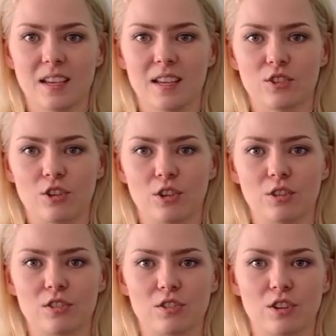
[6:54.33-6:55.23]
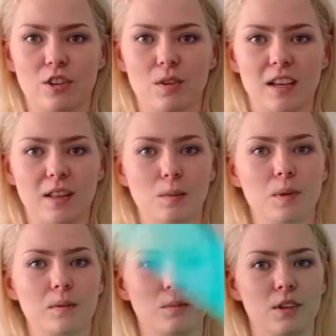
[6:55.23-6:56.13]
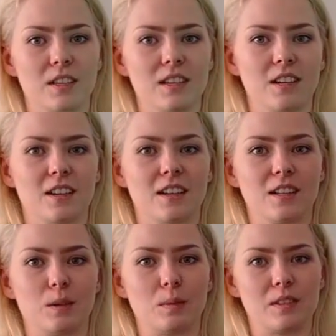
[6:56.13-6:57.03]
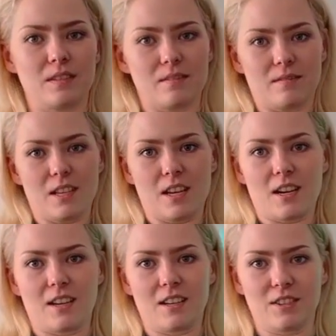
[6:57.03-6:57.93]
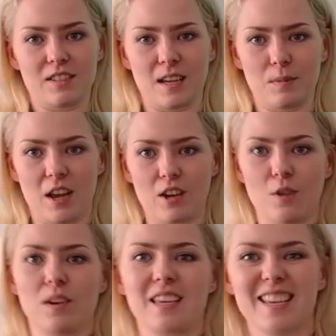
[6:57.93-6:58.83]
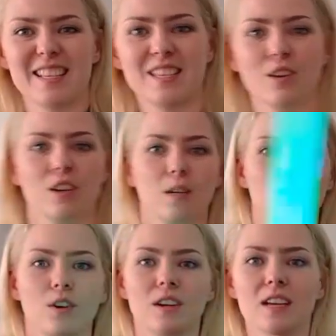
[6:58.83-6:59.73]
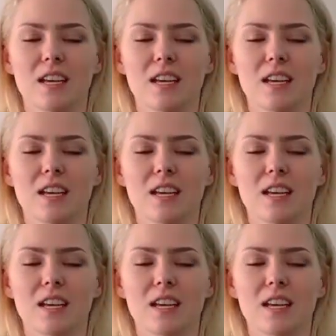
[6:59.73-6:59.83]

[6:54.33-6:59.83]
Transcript: So you're going to start going a little bit more here and a little bit there, you know, see, I'm not going in here anymore.